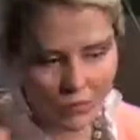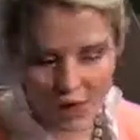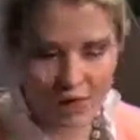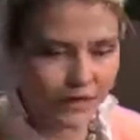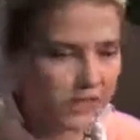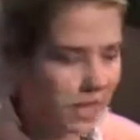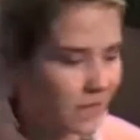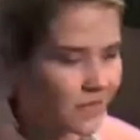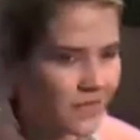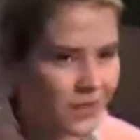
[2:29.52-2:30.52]

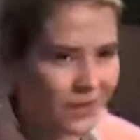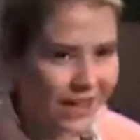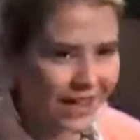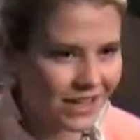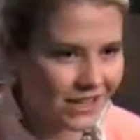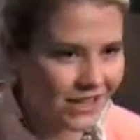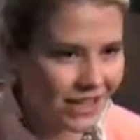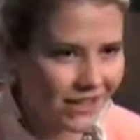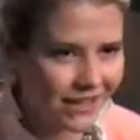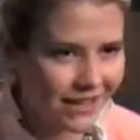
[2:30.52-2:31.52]
oftentimes I think we catch
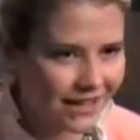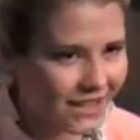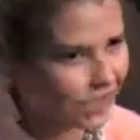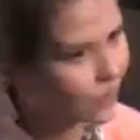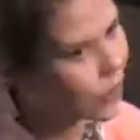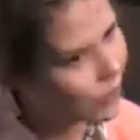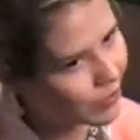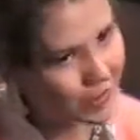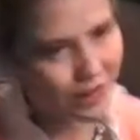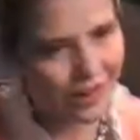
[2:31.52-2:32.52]
ourselves telling children, oh,
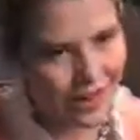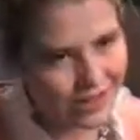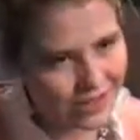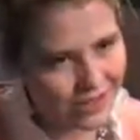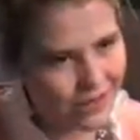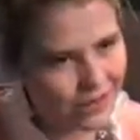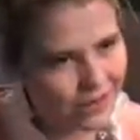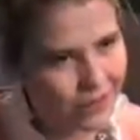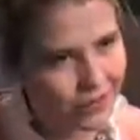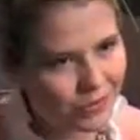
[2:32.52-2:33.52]
be polite
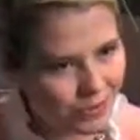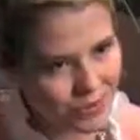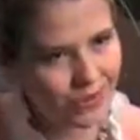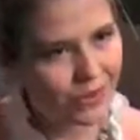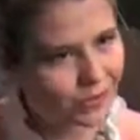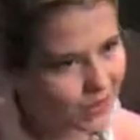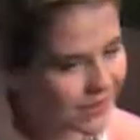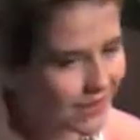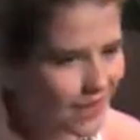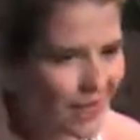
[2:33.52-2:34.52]
to, to
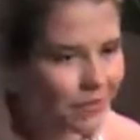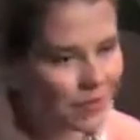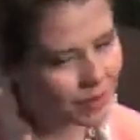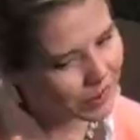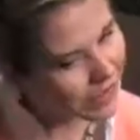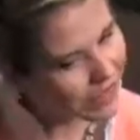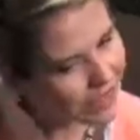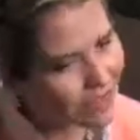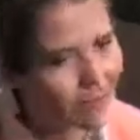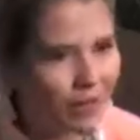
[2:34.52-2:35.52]
society, be polite to
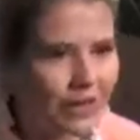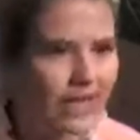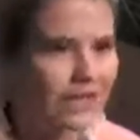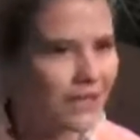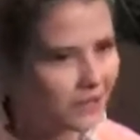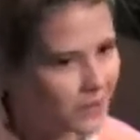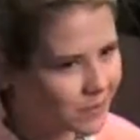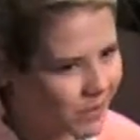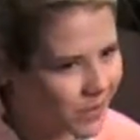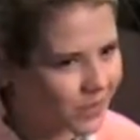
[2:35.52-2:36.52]
everybody, like
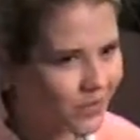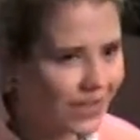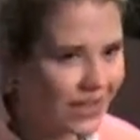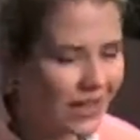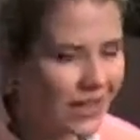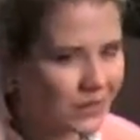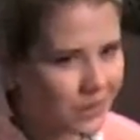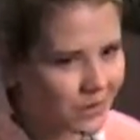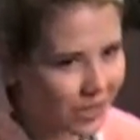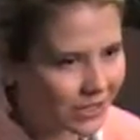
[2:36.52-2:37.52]
respect your,
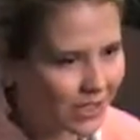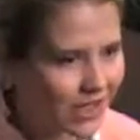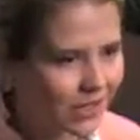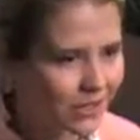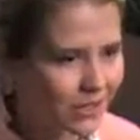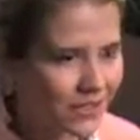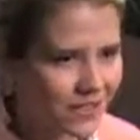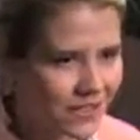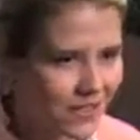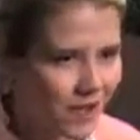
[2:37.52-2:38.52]
respect your
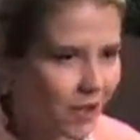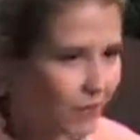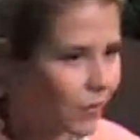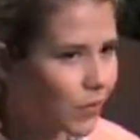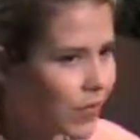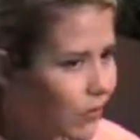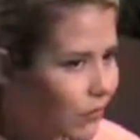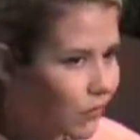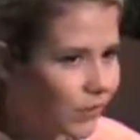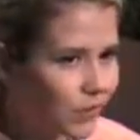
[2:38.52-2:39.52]
elders. But what if
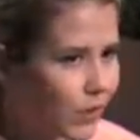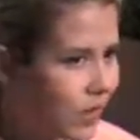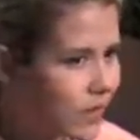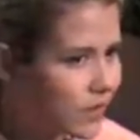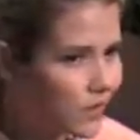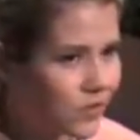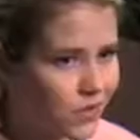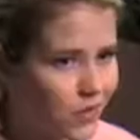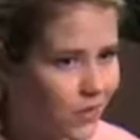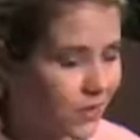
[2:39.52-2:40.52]
your elders
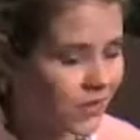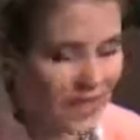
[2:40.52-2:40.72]
or